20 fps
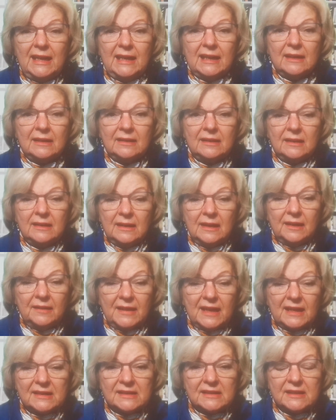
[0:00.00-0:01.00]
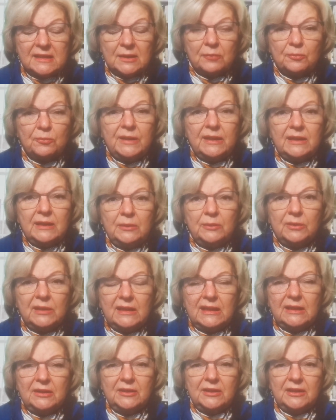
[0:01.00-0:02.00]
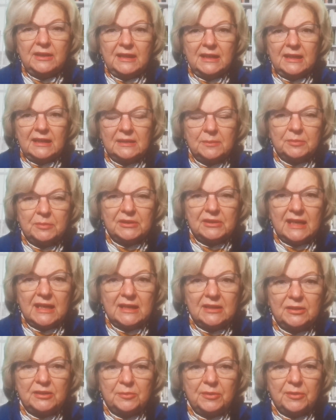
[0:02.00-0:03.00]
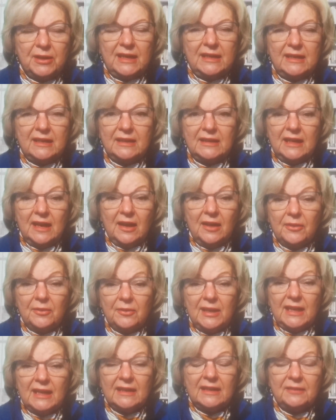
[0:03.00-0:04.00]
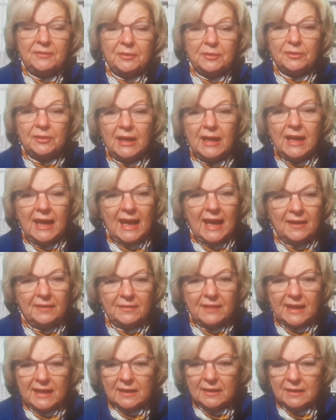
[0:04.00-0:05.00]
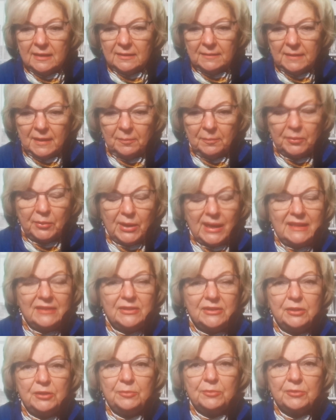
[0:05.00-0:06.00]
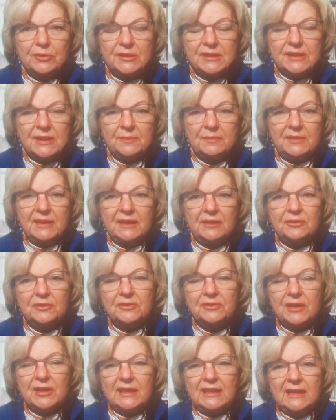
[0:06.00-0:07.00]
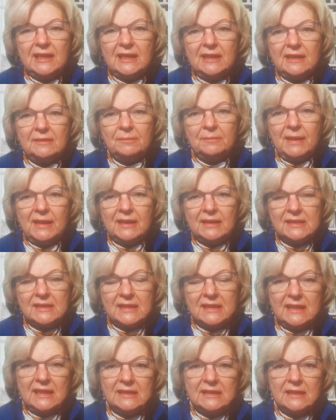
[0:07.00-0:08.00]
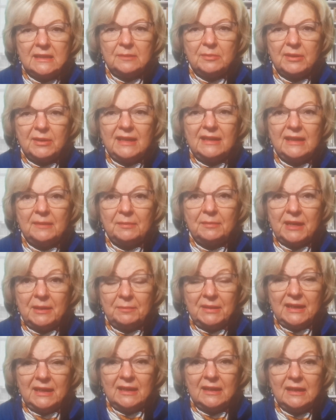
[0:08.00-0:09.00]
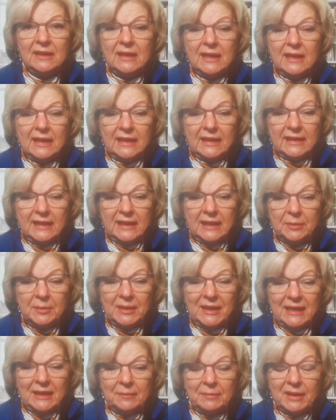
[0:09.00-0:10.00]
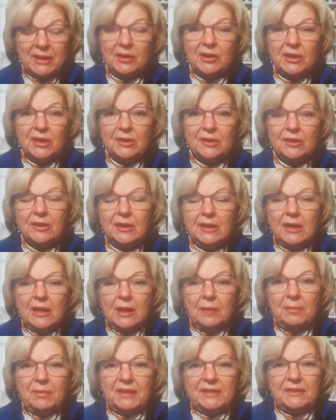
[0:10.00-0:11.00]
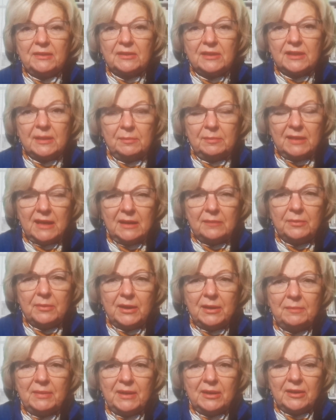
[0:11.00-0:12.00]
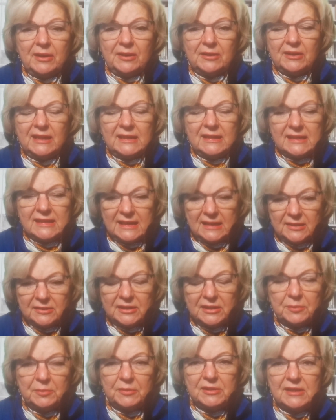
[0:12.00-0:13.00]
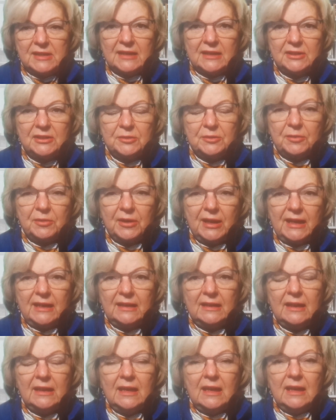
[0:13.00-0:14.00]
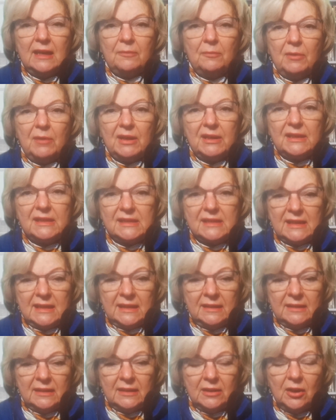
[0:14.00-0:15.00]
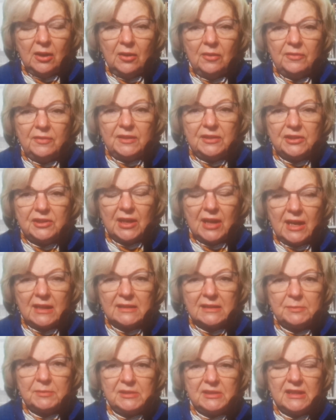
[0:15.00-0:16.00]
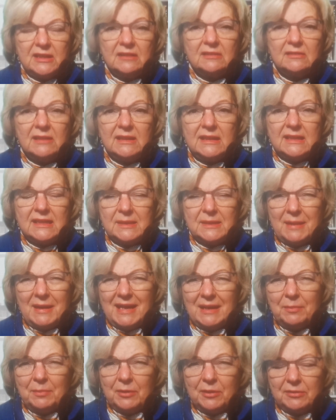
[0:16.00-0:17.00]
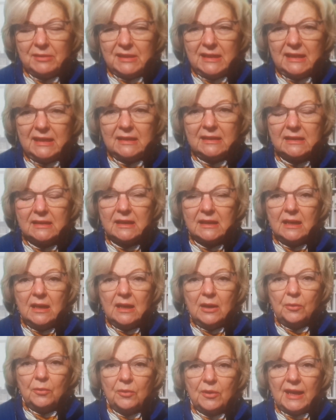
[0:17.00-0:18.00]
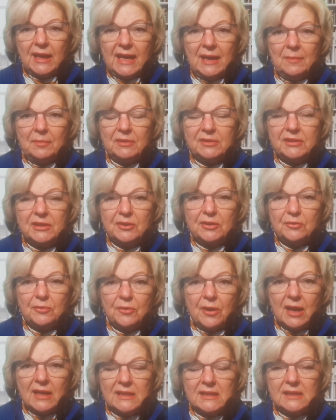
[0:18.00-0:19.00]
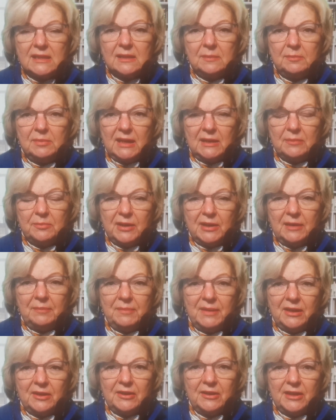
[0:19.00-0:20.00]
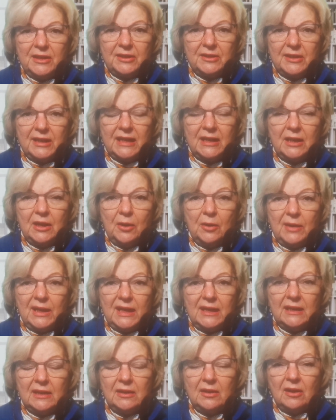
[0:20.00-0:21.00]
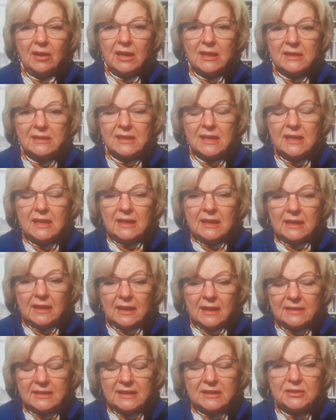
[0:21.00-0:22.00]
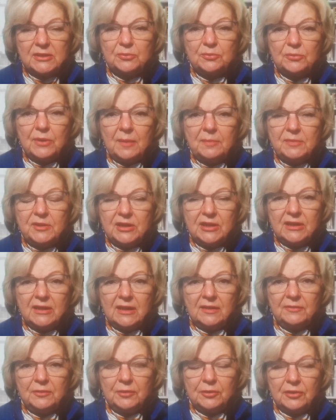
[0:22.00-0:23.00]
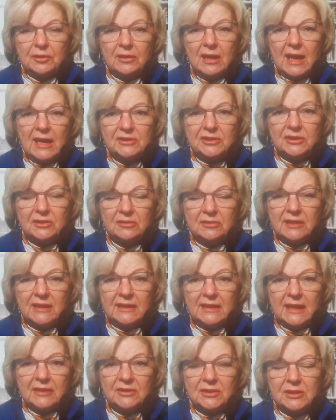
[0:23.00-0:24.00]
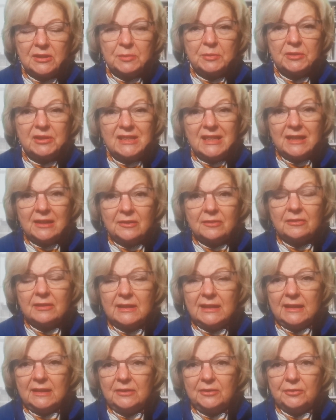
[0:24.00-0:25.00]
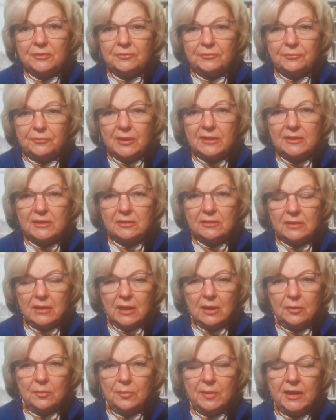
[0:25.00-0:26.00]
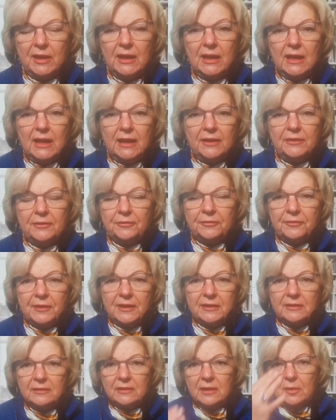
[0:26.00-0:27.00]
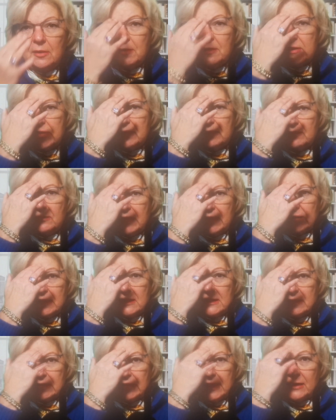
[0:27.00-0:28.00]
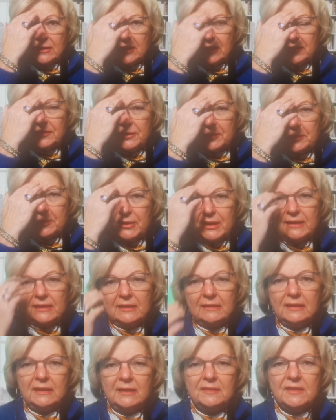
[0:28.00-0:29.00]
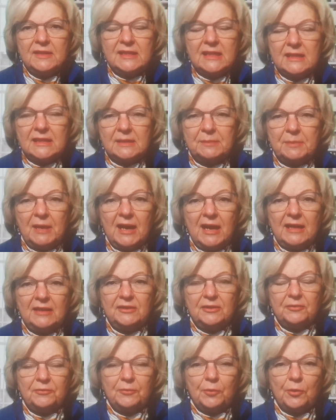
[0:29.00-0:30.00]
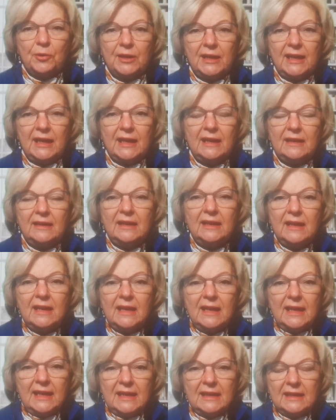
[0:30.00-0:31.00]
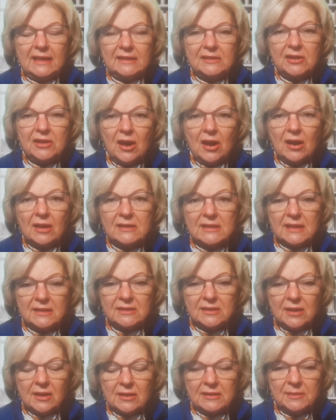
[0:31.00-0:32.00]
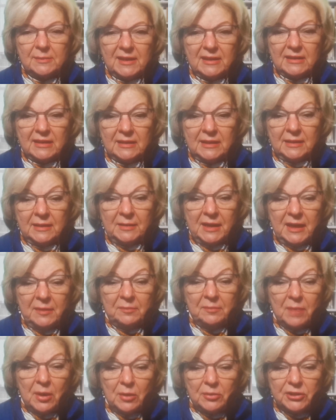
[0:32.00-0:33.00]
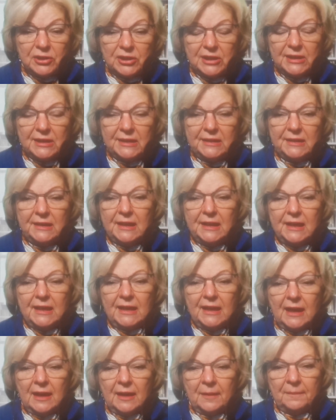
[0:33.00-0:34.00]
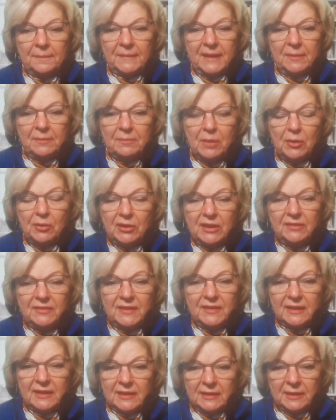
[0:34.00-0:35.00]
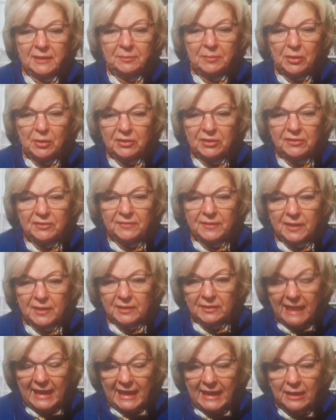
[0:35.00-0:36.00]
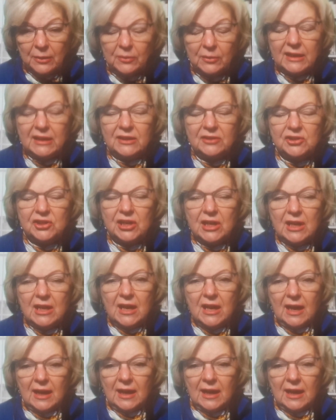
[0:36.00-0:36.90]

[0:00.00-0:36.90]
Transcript: hand, that's a really, really good thing to protect your brain. On the other hand, if you have like a brain tumor or something and you're trying to get medicine into the brain, that can be a inhibiting barrier. But the blood-brain barrier is there to protect your brain. What in the COVID shots, particularly the spike proteins, were able to cross the blood-brain barrier and go in and cause a disruption of neurological connections, particularly in your frontal lobe. And your frontal lobe is what the area of your brain that sits behind your forehead, and it talks about emotion, emotive language,